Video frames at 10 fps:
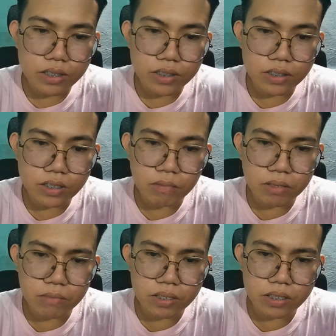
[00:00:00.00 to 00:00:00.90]
is the
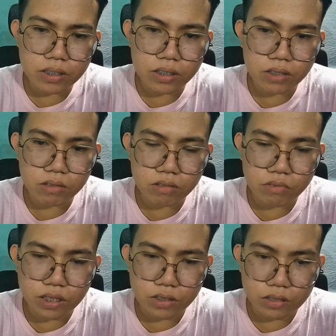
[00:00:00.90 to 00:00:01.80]
similar meanings is
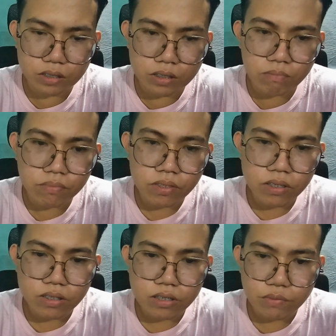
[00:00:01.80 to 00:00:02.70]
close vectors.
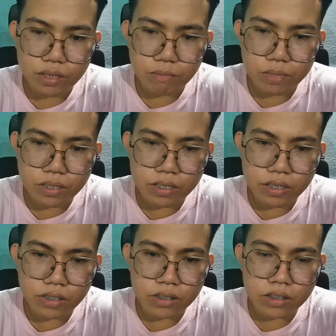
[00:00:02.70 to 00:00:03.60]
Different
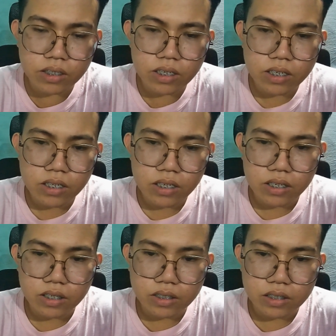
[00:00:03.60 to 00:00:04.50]
meanings
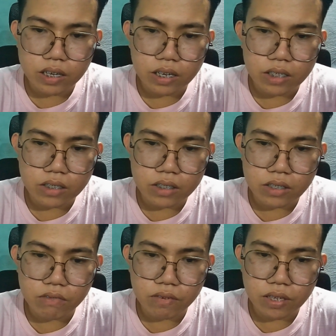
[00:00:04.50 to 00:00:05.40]
is
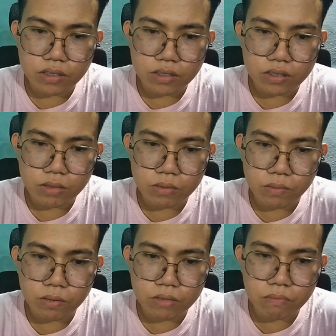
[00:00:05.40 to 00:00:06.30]
distant vectors.
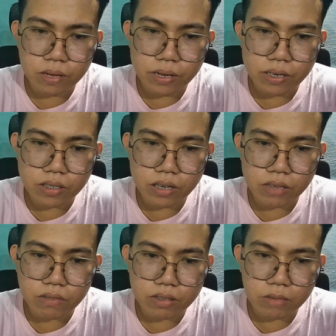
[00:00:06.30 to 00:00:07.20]
So the word pair,
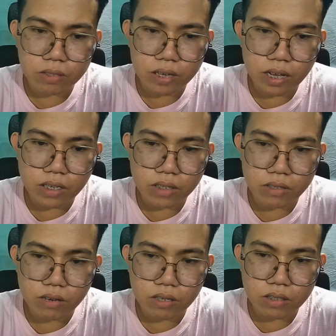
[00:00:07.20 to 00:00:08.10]
like for example cat
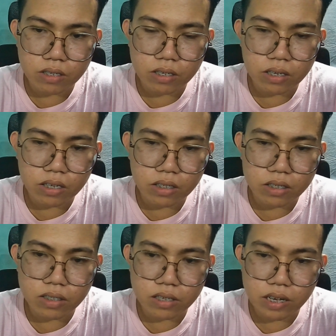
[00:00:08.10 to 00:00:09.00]
and dog,
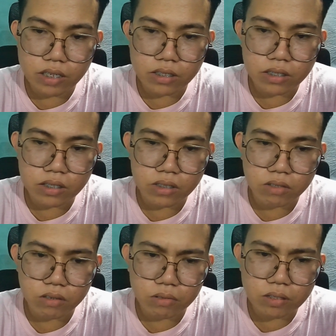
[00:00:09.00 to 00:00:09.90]
the distance
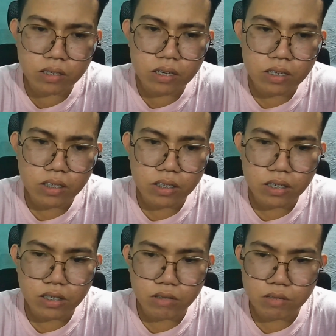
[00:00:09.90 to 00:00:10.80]
is close.
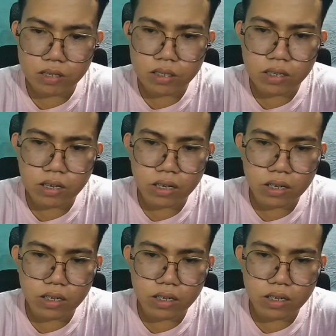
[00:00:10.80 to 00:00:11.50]
The king and queen,